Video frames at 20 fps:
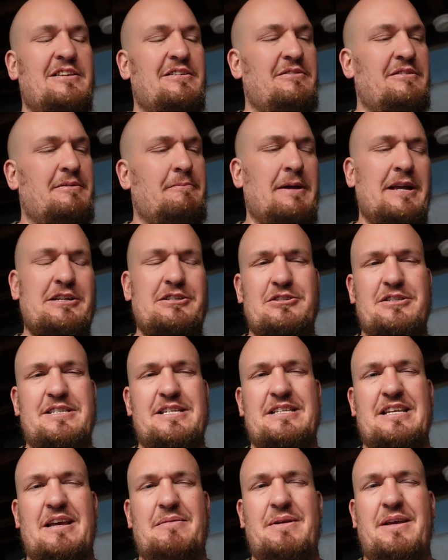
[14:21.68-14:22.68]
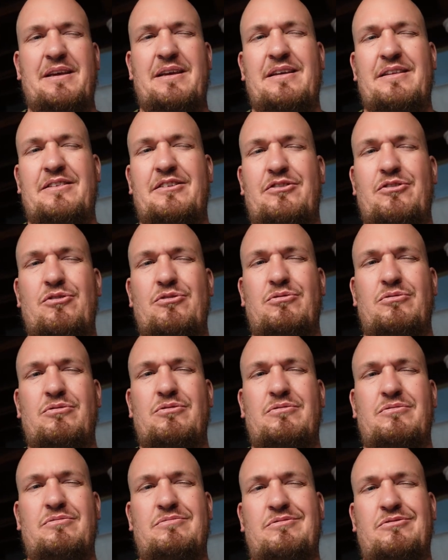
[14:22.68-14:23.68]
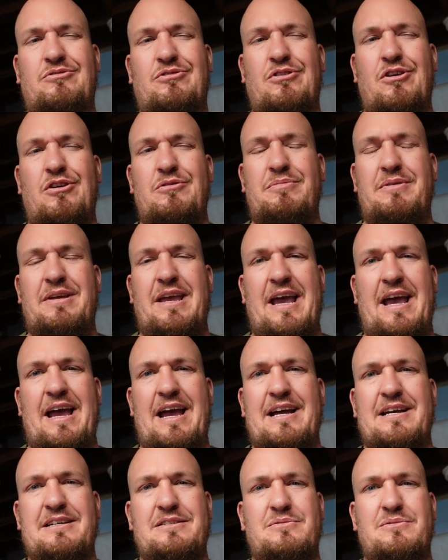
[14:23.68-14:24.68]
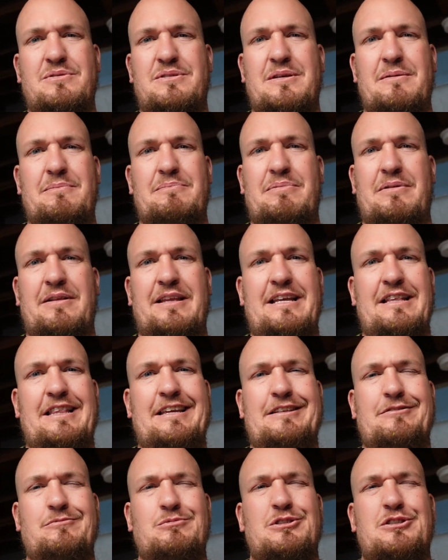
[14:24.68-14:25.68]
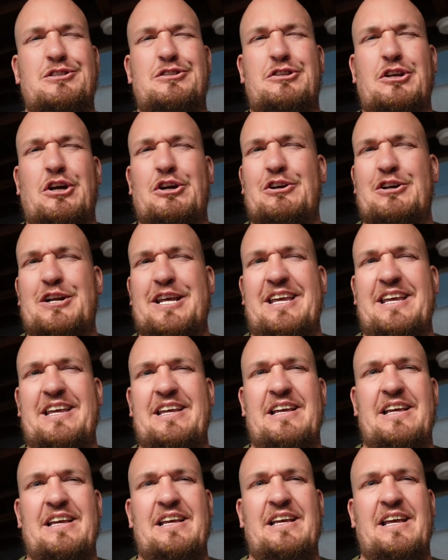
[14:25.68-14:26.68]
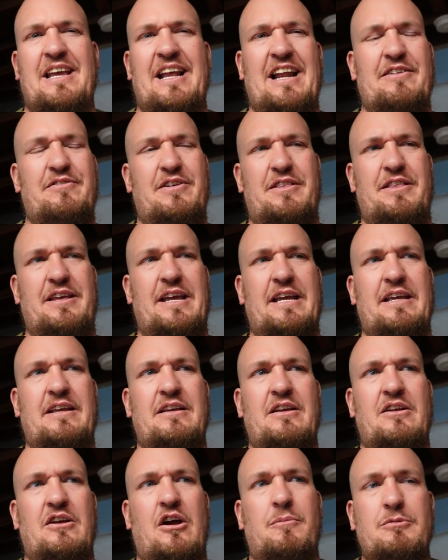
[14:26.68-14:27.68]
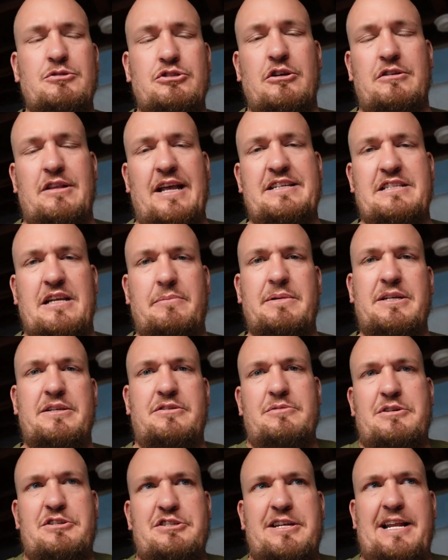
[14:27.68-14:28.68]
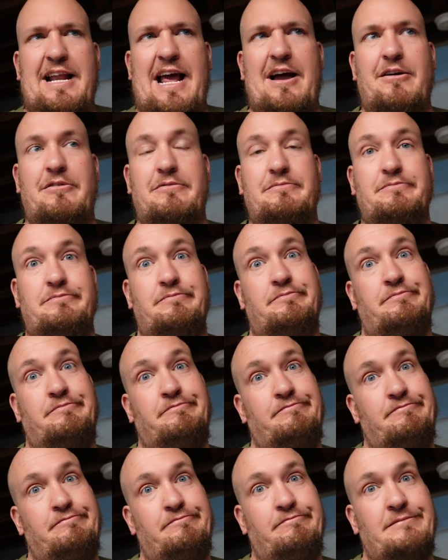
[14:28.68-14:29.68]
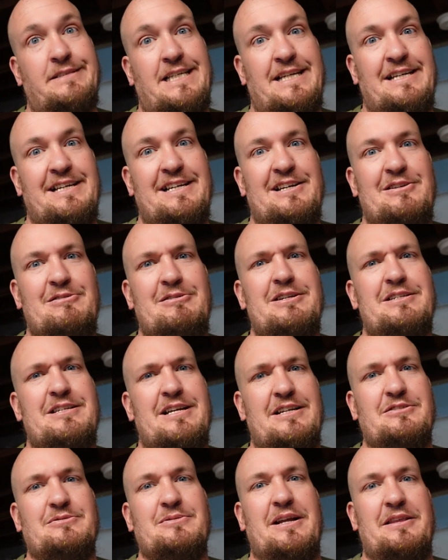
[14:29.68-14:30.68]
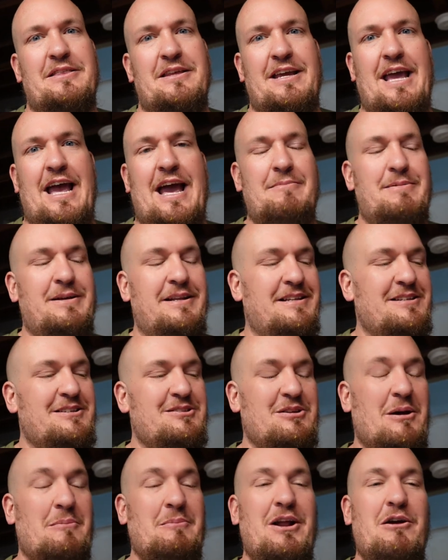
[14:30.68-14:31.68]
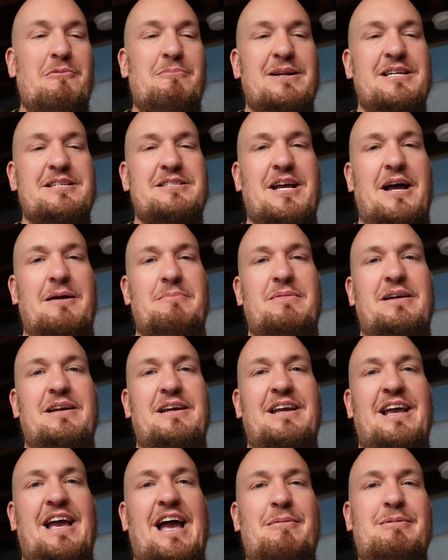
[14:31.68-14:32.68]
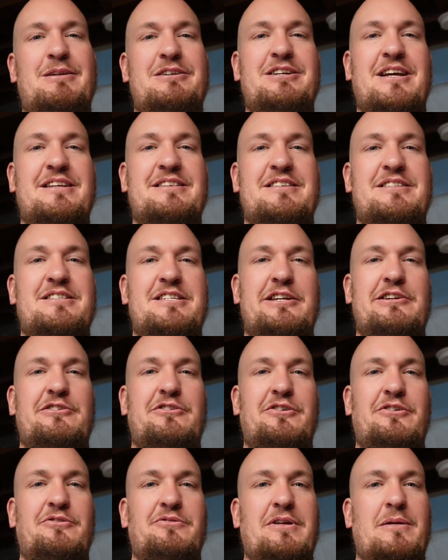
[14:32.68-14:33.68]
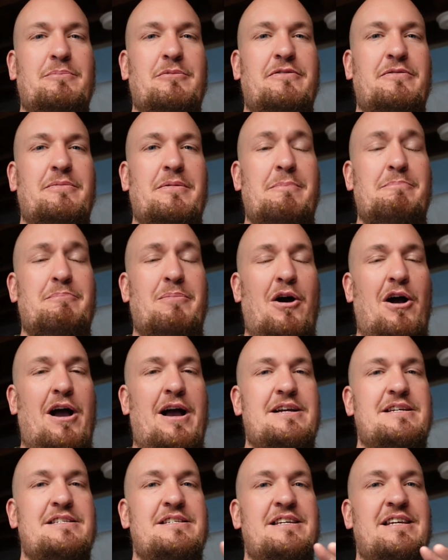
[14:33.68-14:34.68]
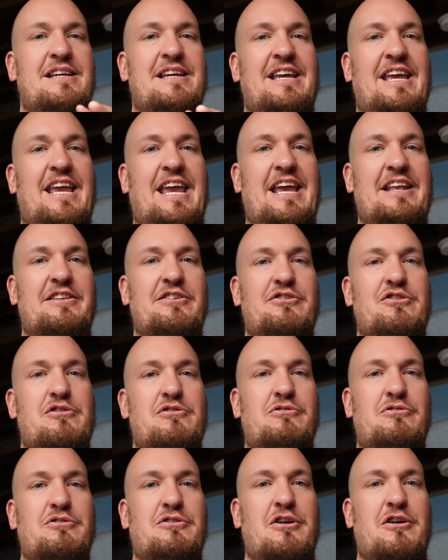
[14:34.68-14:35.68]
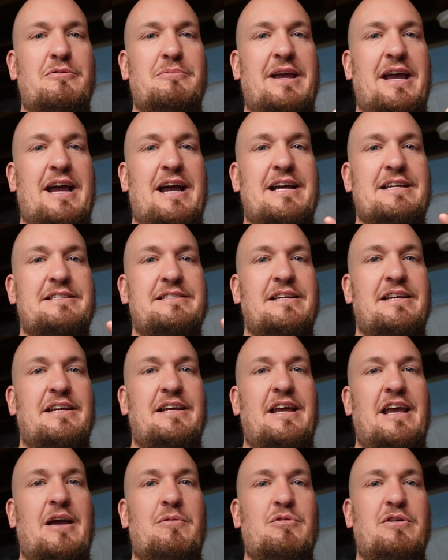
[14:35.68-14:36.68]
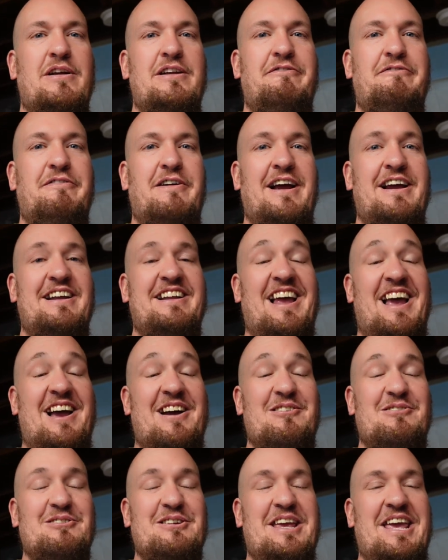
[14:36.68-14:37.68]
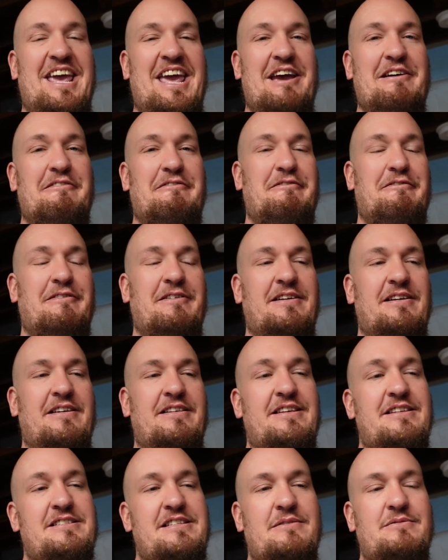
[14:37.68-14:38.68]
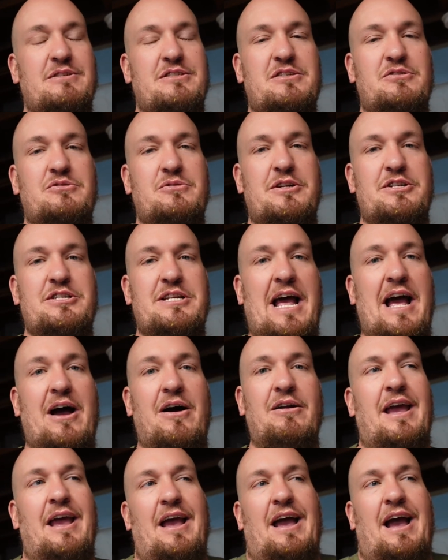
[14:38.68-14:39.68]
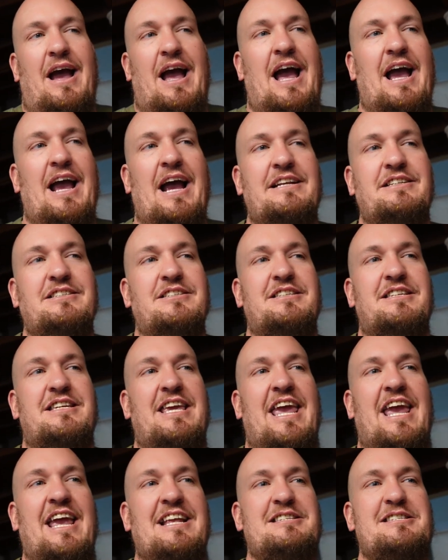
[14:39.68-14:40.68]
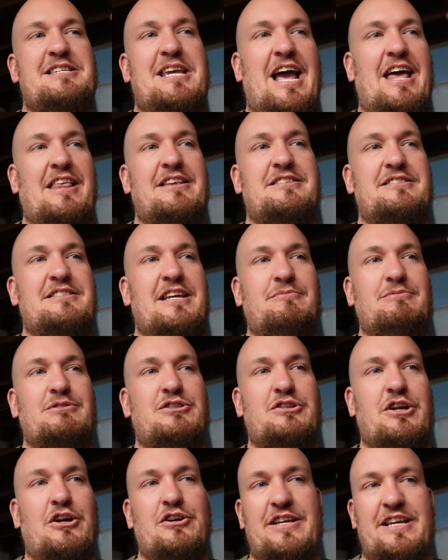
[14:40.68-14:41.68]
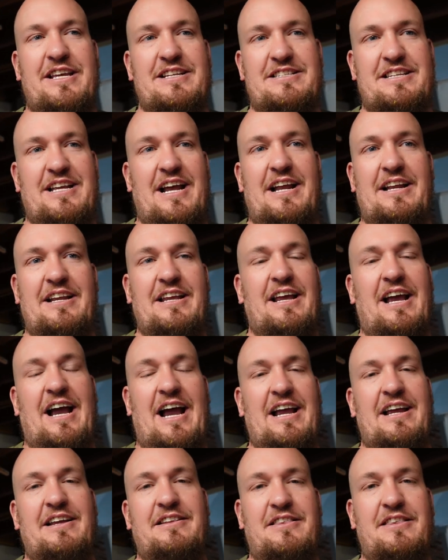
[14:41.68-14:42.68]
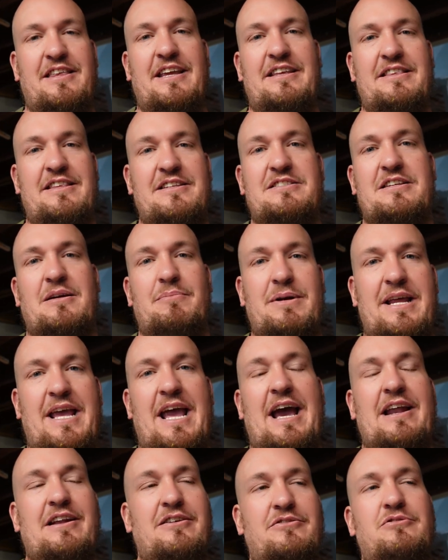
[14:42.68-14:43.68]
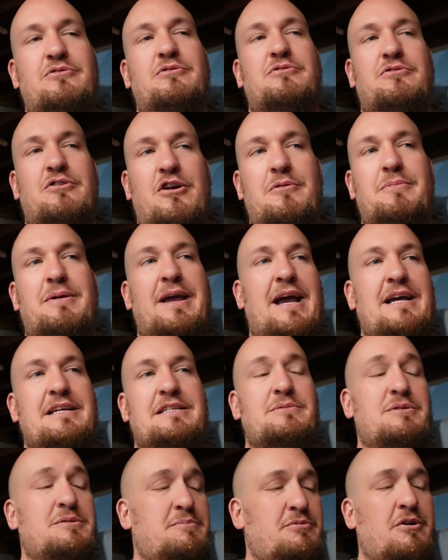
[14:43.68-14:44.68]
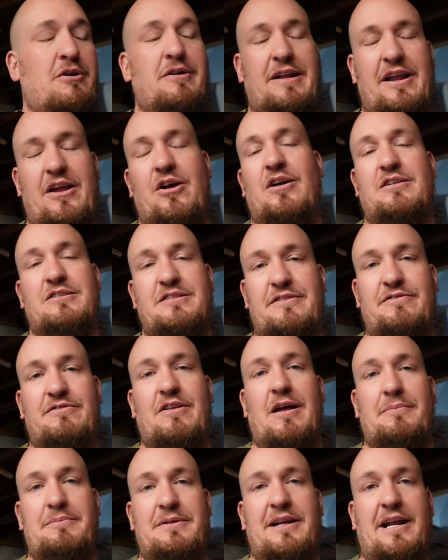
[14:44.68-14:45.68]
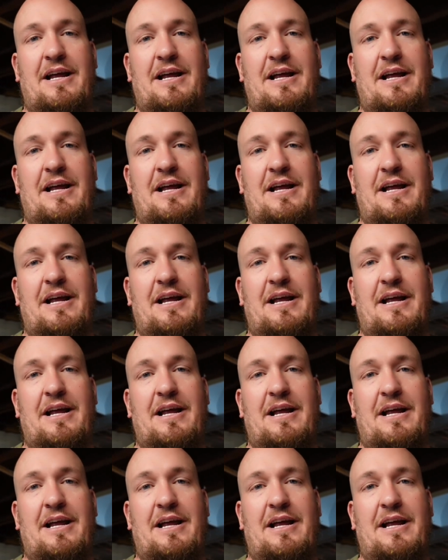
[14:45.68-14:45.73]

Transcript: the pictures he sent me, the Google Chromecast was completely dirty and everything. Almost looked like somebody switched it out, which that's what I think happened. So I'm gonna open this up. I'm gonna check the serial number from the box and the Google Chromecast, and we're gonna find out if this thing was switched out. I just can't see how this thing was dirty inside. I think that somebody had a Google Chromecast that was broken and honestly flopped it